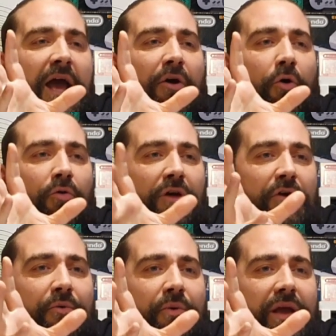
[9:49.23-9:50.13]

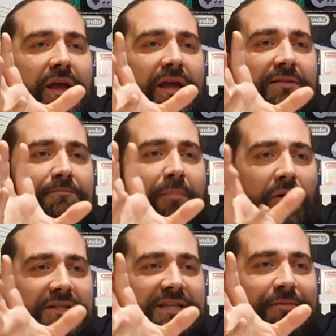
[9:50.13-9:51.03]
although
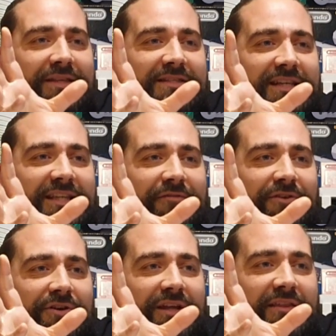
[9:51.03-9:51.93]
might seem insignificant